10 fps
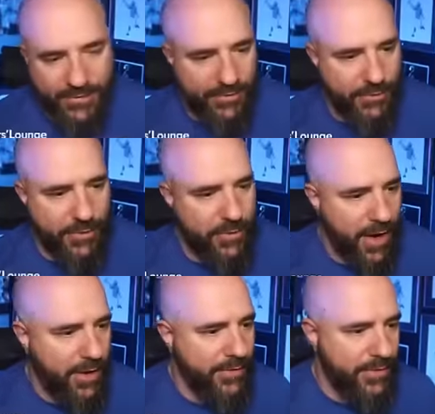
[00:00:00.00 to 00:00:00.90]
shit on the
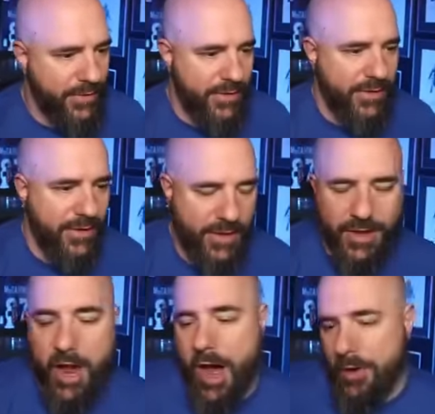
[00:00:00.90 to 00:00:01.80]
ground. Like,
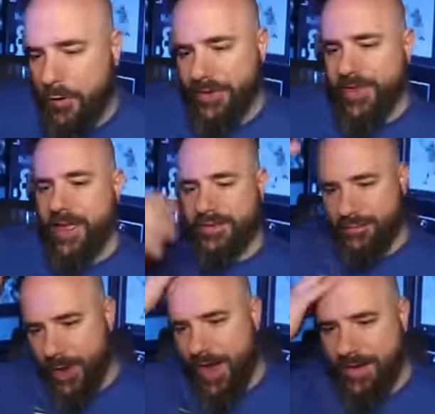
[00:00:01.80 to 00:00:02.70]
no, I don't want that. SWAT.